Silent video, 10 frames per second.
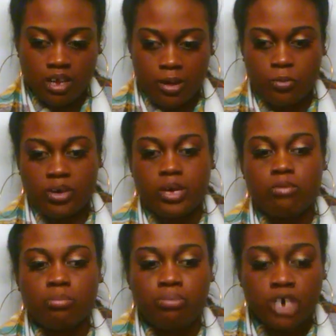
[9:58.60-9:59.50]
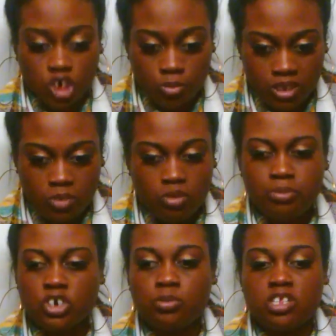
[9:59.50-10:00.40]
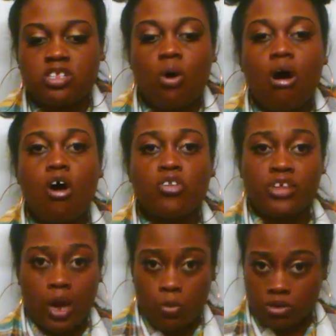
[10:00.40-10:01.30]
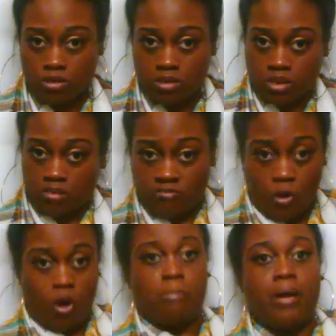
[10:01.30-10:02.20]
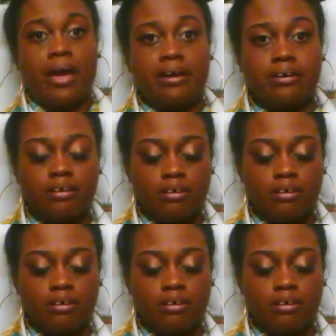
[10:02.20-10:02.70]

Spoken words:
And And when he would push me so hard that I would fall back